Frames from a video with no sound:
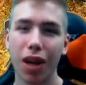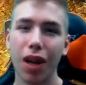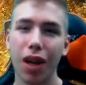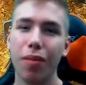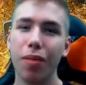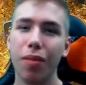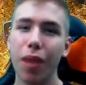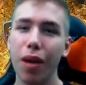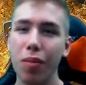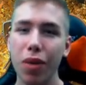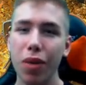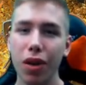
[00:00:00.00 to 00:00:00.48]

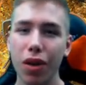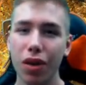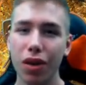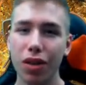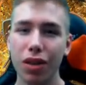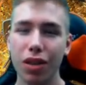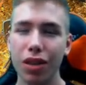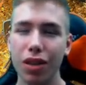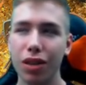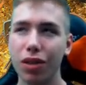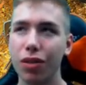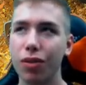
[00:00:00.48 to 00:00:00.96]
Maybe
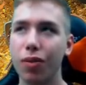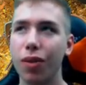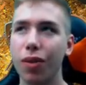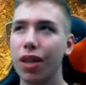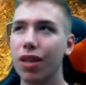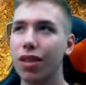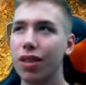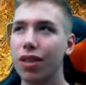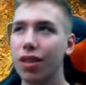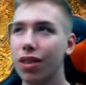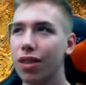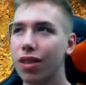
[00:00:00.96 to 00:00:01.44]
not
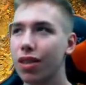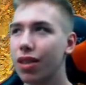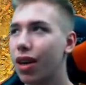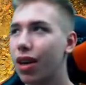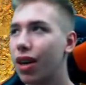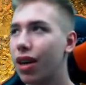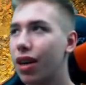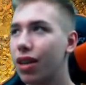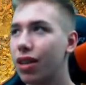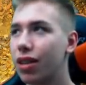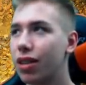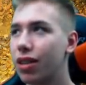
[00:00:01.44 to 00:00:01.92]
Quest,
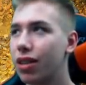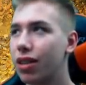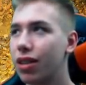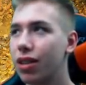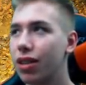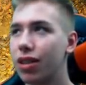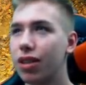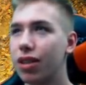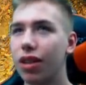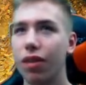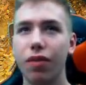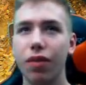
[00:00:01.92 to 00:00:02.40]
discard,
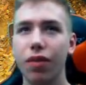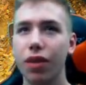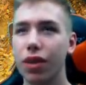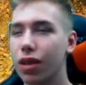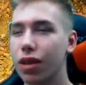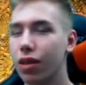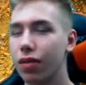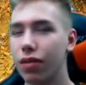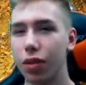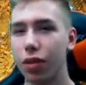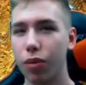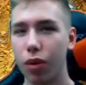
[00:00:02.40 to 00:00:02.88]
something
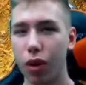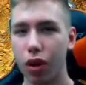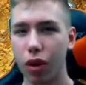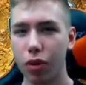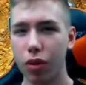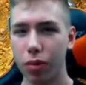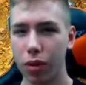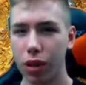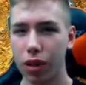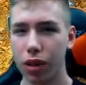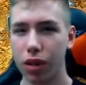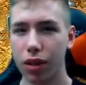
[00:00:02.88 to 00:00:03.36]
Warlock,
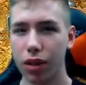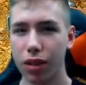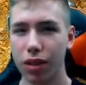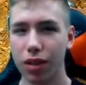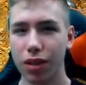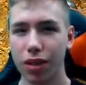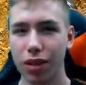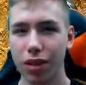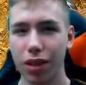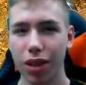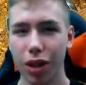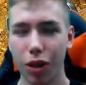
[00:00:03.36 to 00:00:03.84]
but
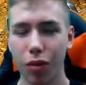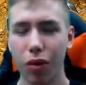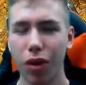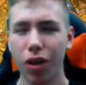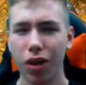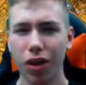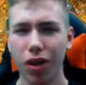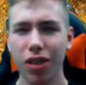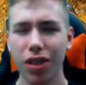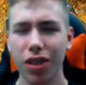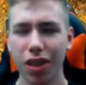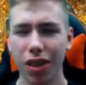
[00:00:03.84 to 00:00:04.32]

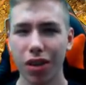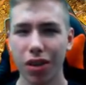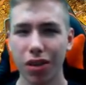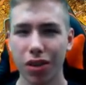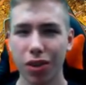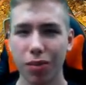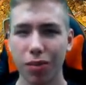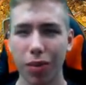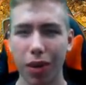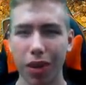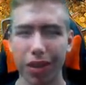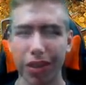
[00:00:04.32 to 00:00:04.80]
Warlock is in a good
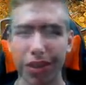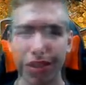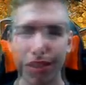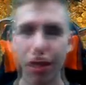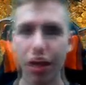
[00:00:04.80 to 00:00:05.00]
spot.